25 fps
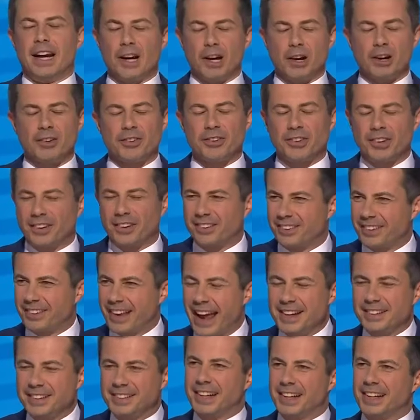Here's a
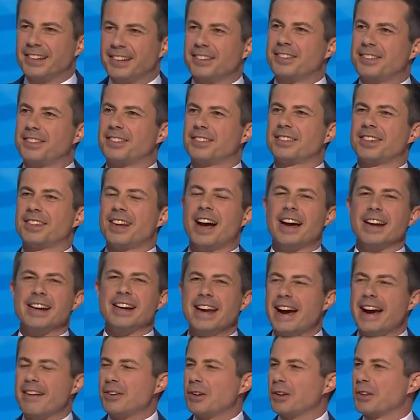sentence
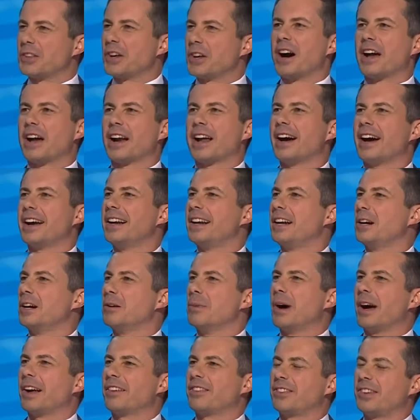I never thought I'd
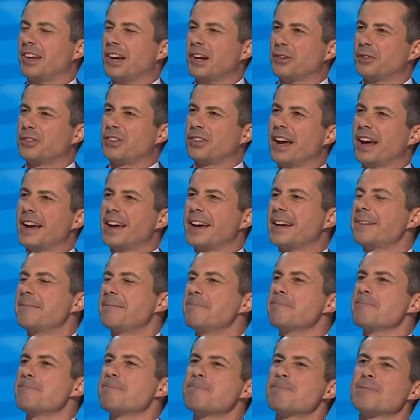hear myself
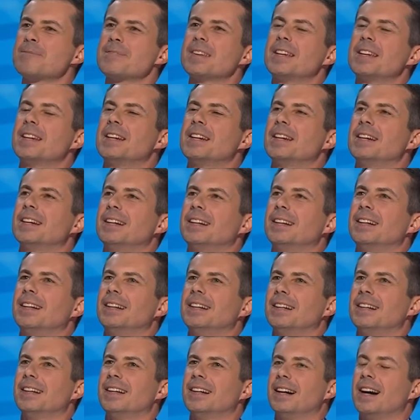saying.
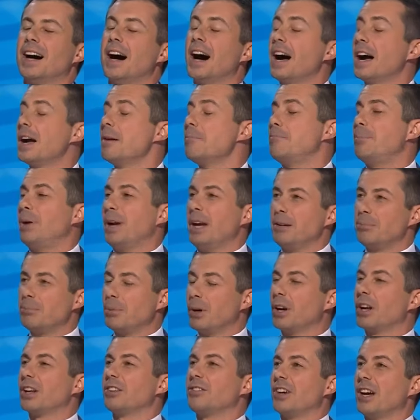I'm
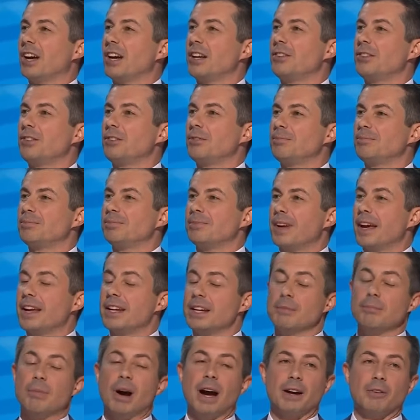Pete Buttigieg,
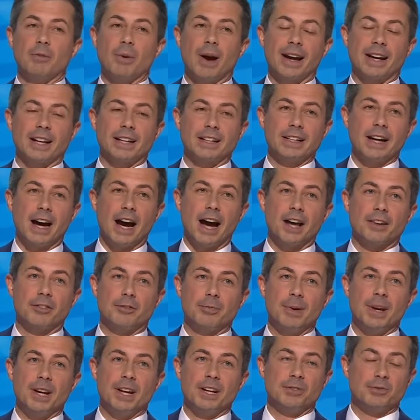and you might
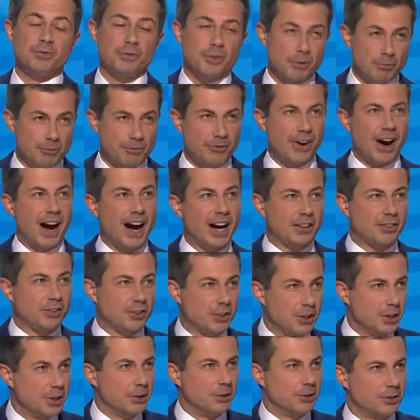recognize me from
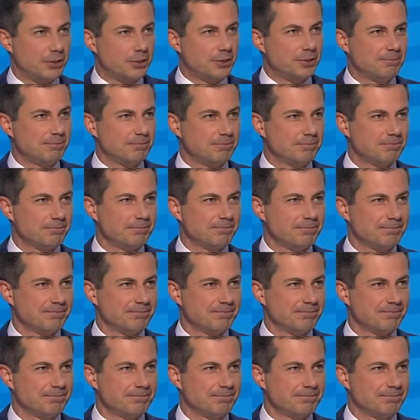Fox News.